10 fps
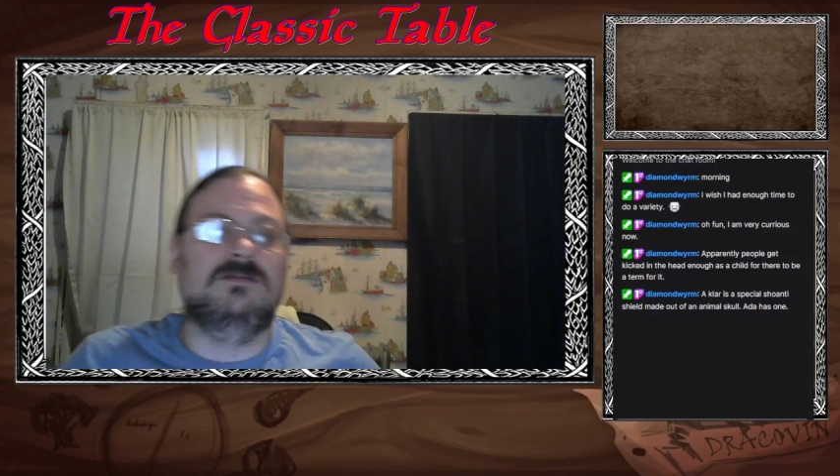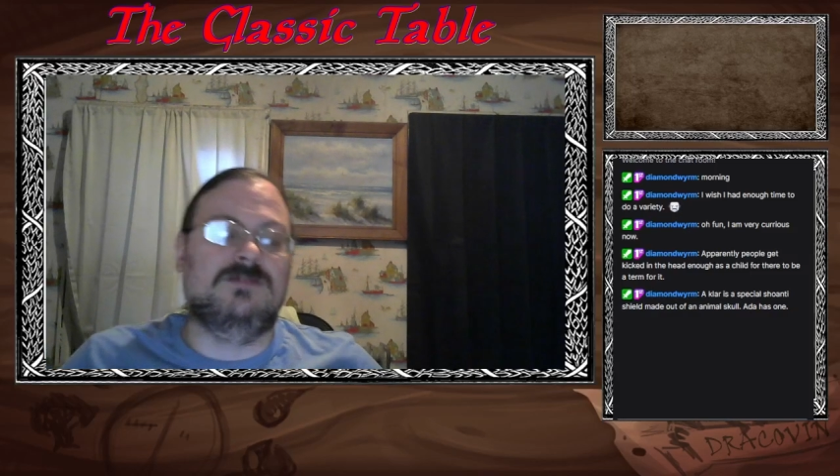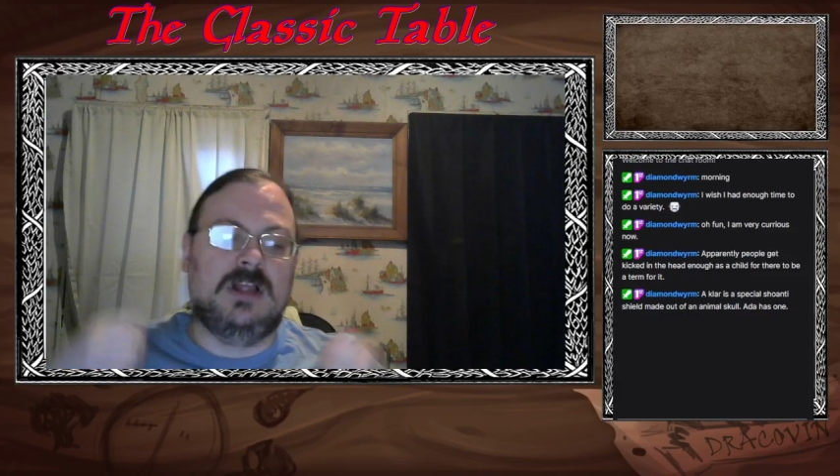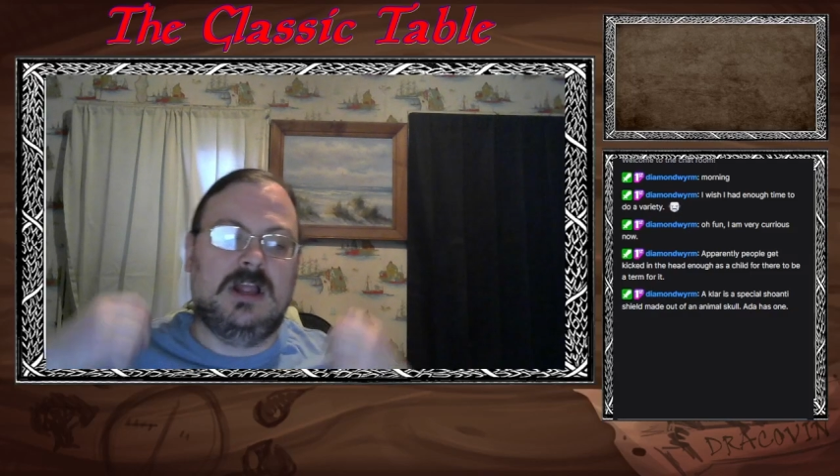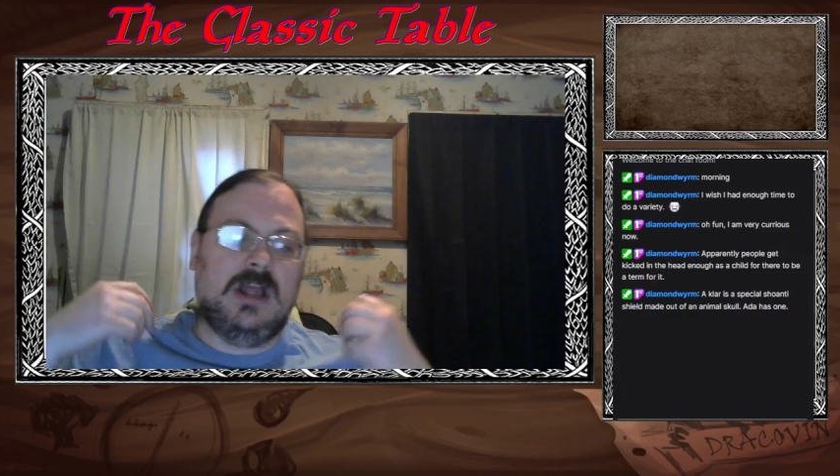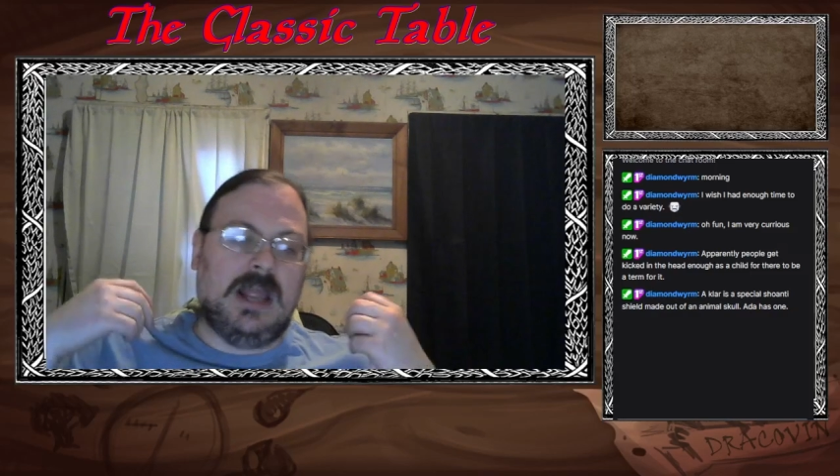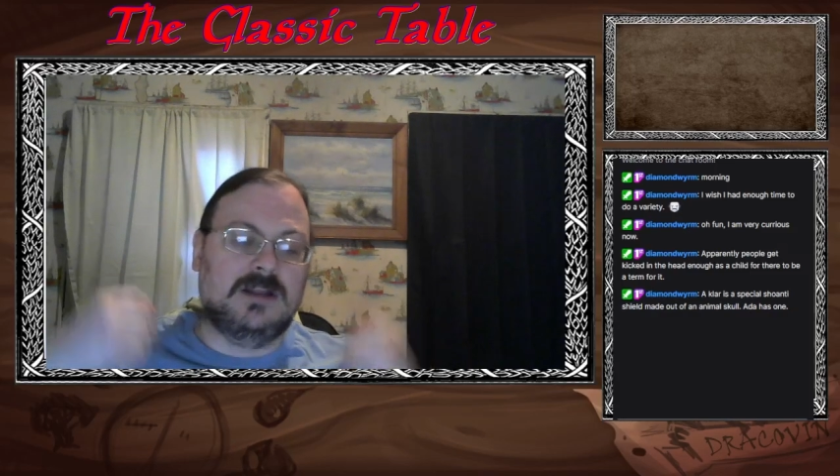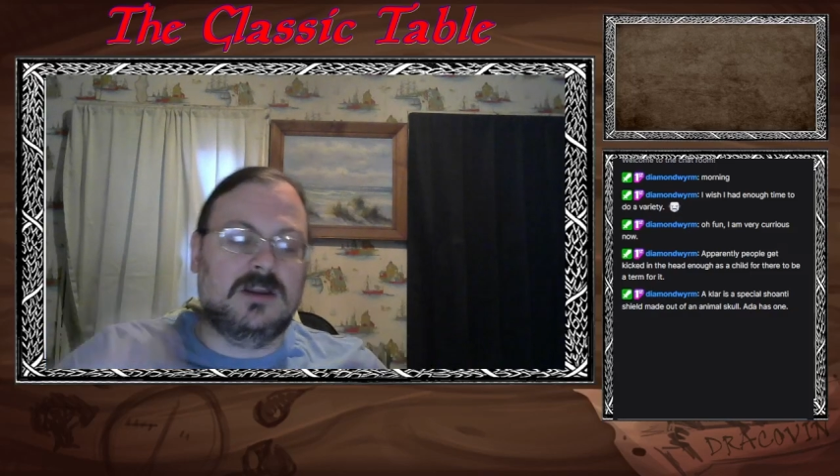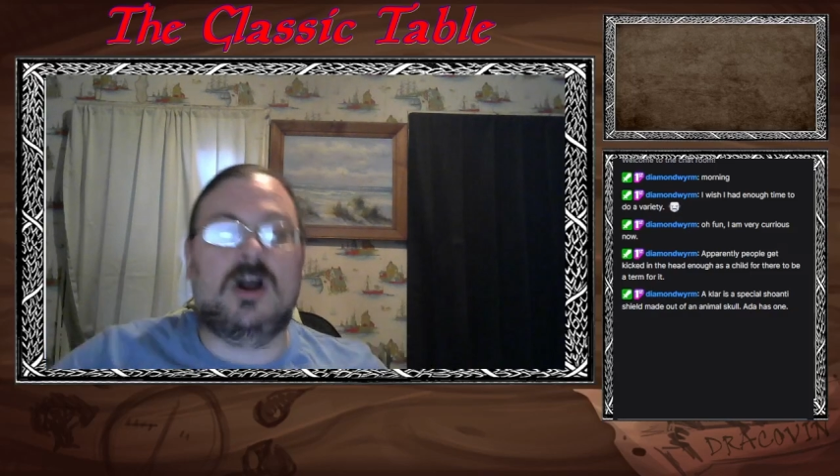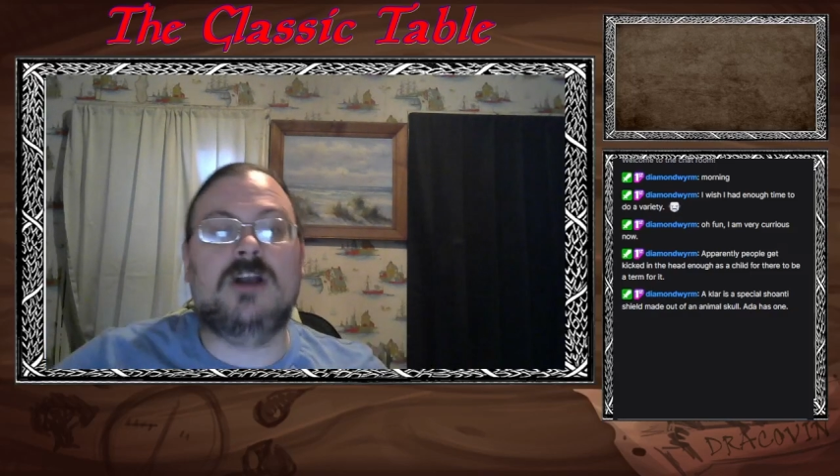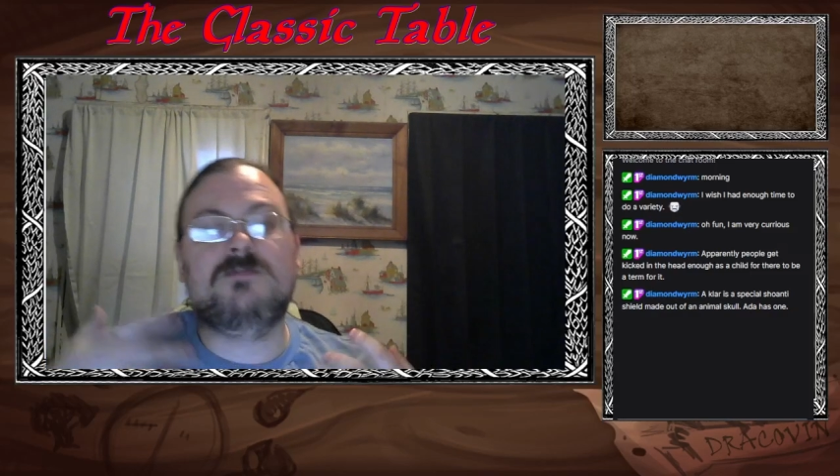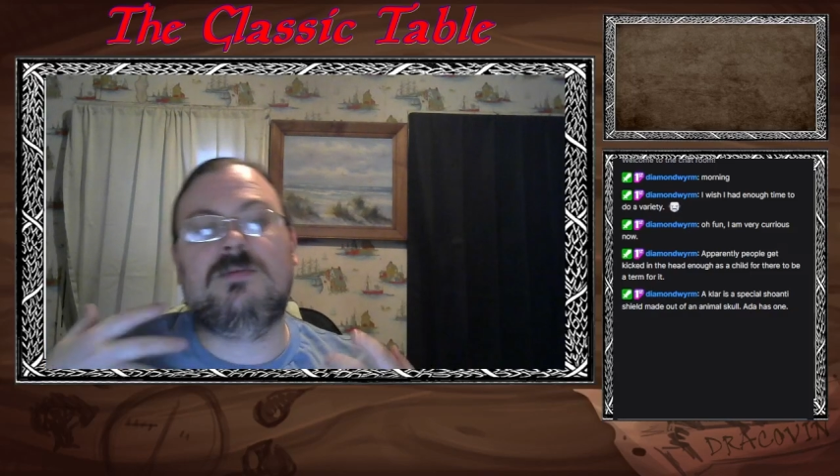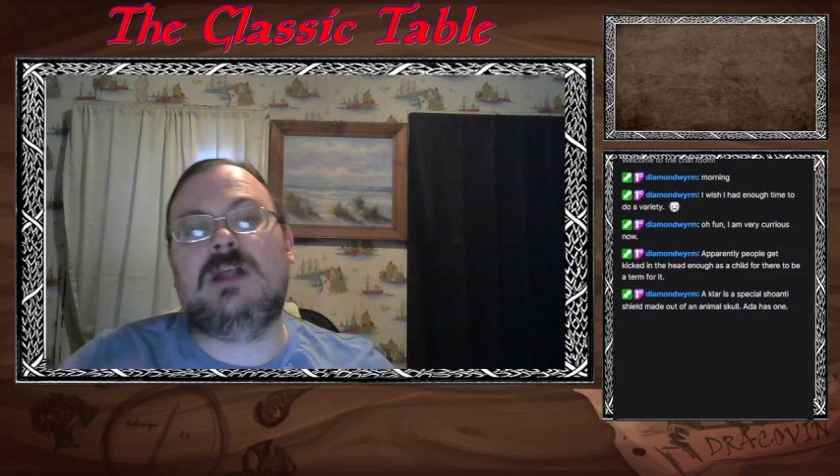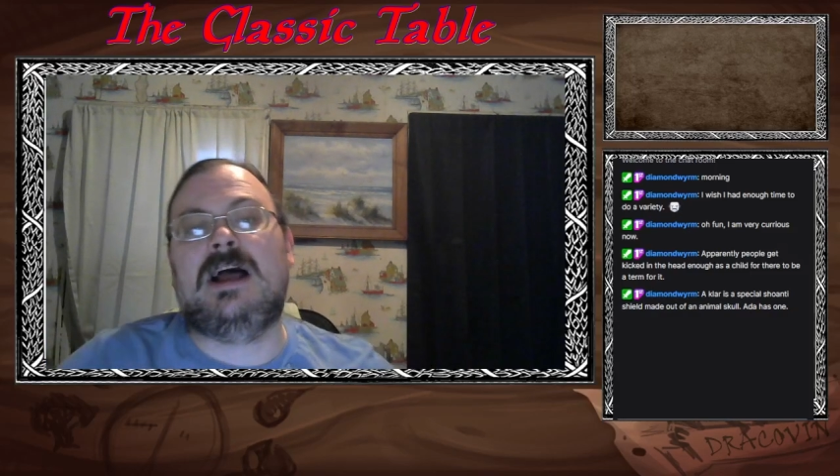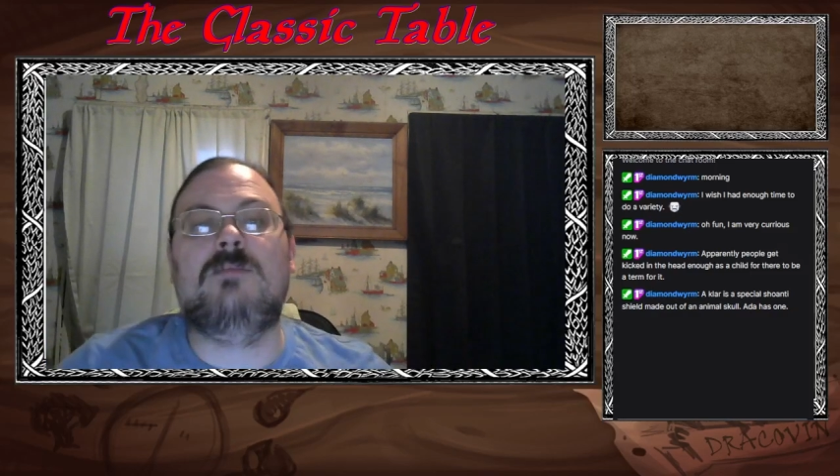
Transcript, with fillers: of a large